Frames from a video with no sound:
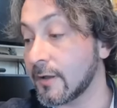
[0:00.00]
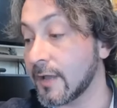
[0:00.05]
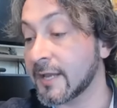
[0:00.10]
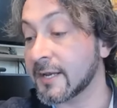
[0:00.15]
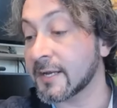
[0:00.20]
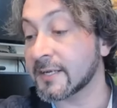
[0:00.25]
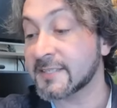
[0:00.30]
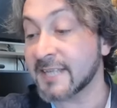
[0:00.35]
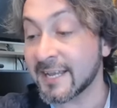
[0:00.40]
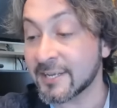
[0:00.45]

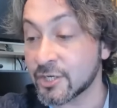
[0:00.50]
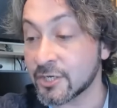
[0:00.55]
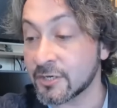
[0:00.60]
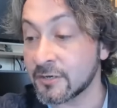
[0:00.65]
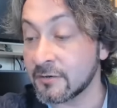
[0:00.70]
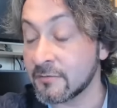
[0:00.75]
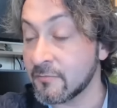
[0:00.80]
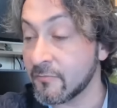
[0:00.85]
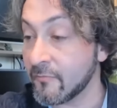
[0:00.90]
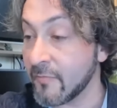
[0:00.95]

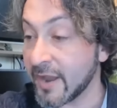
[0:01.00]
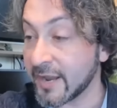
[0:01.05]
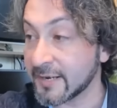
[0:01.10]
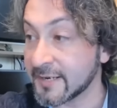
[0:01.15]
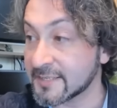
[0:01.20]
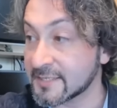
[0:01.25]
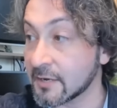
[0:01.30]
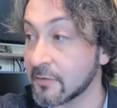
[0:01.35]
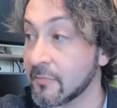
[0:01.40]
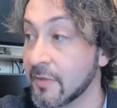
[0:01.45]
attention
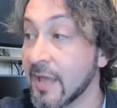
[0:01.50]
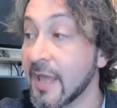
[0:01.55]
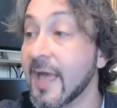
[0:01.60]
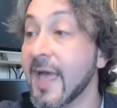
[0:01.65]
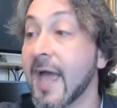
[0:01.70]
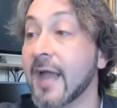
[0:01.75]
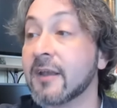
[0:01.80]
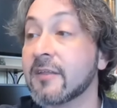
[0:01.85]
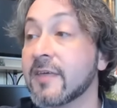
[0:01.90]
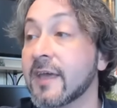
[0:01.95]
mechanism,
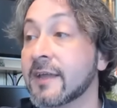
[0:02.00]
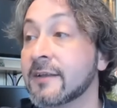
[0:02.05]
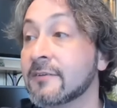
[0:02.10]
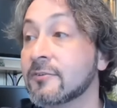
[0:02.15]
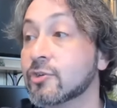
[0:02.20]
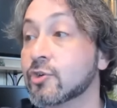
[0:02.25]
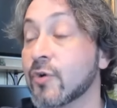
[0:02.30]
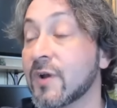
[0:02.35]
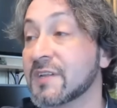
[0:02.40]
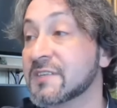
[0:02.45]
and
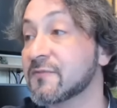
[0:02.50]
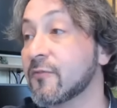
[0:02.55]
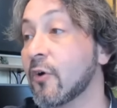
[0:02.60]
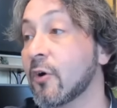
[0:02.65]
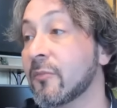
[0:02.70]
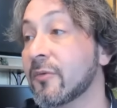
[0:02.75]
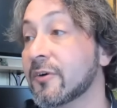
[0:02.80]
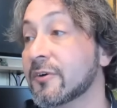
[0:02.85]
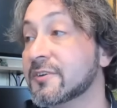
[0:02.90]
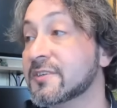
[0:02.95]
then
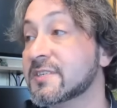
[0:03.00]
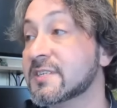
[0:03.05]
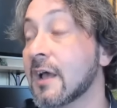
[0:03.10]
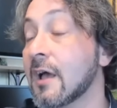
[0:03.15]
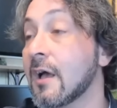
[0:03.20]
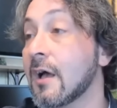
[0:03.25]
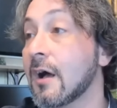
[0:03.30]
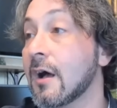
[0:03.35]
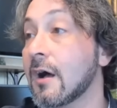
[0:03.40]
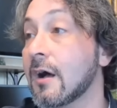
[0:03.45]
transformers
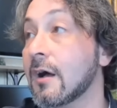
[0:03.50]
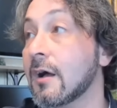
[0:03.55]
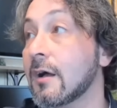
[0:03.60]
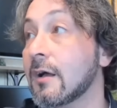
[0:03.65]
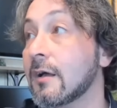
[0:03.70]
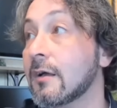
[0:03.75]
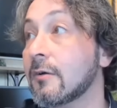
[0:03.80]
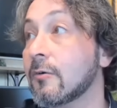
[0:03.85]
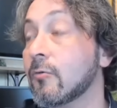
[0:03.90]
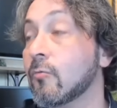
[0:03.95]

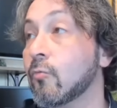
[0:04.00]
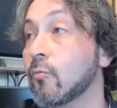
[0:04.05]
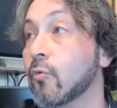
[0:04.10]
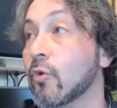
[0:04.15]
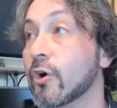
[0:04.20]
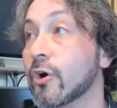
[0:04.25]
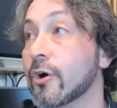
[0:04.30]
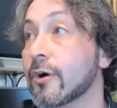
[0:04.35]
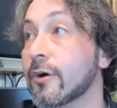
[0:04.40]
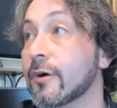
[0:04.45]

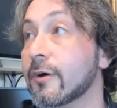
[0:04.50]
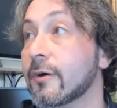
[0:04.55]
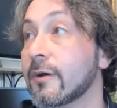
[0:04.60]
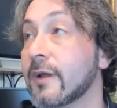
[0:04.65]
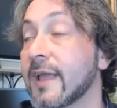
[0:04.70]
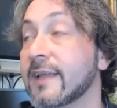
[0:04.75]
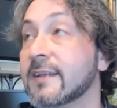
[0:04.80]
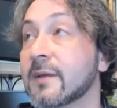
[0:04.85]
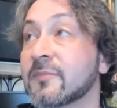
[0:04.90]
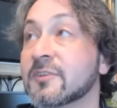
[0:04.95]
were
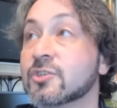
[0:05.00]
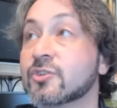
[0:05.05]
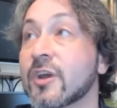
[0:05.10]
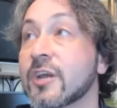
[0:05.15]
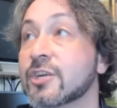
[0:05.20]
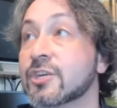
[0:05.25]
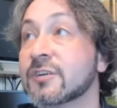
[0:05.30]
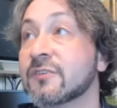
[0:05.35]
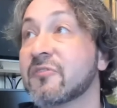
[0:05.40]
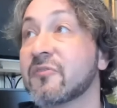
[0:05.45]
a
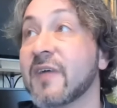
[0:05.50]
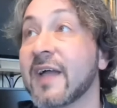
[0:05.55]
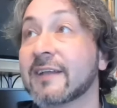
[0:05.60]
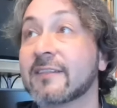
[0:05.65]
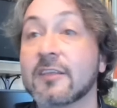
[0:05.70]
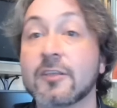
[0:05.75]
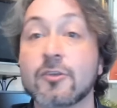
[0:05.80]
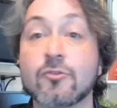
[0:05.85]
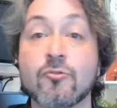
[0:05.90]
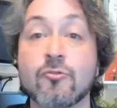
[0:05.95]
demonstration of the
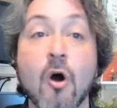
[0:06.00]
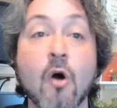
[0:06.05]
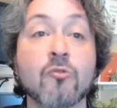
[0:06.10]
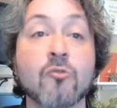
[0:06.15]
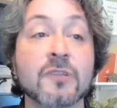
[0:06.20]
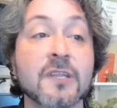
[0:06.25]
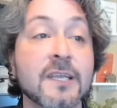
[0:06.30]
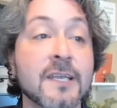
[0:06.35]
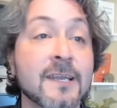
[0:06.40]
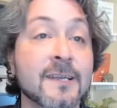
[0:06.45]
fact that you
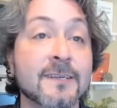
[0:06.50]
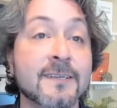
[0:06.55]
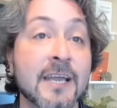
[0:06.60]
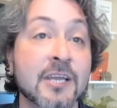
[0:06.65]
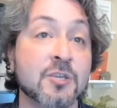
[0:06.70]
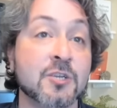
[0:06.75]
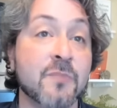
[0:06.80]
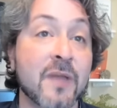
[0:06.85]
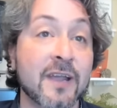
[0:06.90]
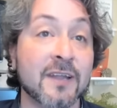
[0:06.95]
only need
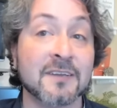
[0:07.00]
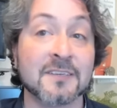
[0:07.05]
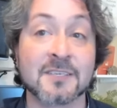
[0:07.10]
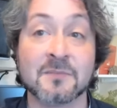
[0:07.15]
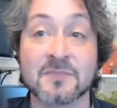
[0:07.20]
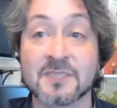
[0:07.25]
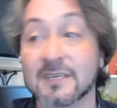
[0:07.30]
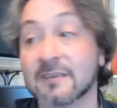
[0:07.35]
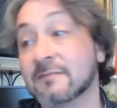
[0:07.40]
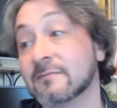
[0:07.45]
attention
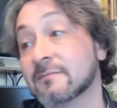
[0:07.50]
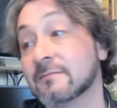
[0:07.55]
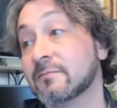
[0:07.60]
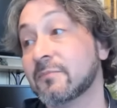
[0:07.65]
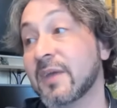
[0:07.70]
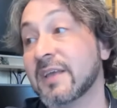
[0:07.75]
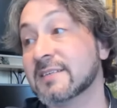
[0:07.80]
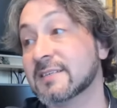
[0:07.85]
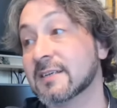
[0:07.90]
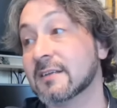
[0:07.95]
mechanisms and
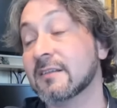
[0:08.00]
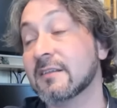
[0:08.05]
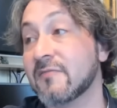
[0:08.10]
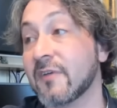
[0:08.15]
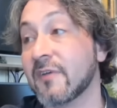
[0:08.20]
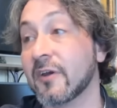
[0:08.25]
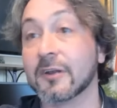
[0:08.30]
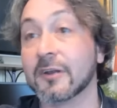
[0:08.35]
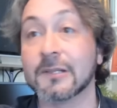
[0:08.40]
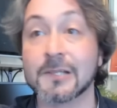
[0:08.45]
basically
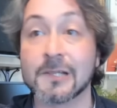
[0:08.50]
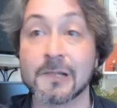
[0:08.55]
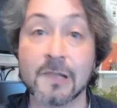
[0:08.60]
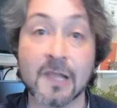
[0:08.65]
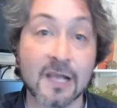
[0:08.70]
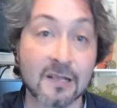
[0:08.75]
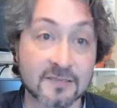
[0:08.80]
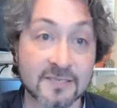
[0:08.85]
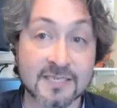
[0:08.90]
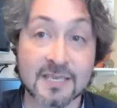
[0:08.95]
very little
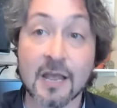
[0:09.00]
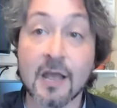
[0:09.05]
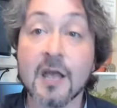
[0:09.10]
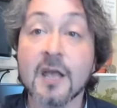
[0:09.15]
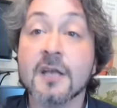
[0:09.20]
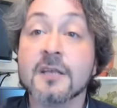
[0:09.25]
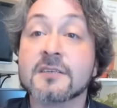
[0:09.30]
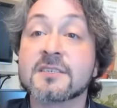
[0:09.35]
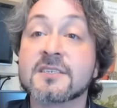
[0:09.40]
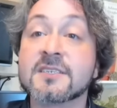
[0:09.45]
else.
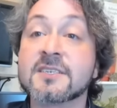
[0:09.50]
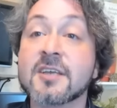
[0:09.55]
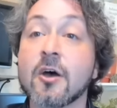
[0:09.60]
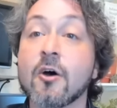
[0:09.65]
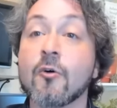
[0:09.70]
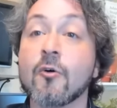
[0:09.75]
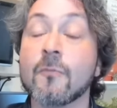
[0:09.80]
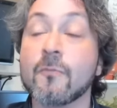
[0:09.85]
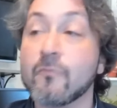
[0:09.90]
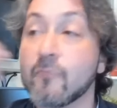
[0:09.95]

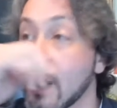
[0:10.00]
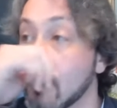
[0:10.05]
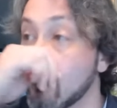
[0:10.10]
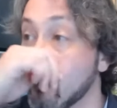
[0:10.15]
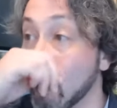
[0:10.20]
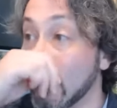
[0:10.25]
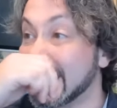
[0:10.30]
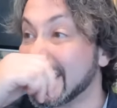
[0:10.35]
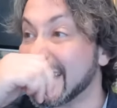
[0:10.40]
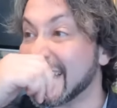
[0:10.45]
So my
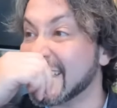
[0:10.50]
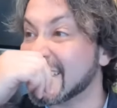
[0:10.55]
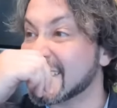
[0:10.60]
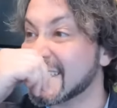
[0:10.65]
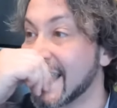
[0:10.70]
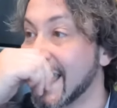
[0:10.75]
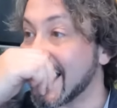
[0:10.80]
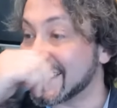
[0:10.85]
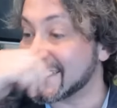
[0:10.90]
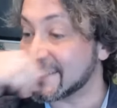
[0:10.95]
point is
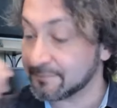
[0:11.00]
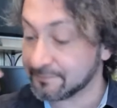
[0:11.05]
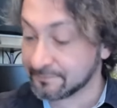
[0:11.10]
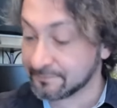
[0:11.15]
that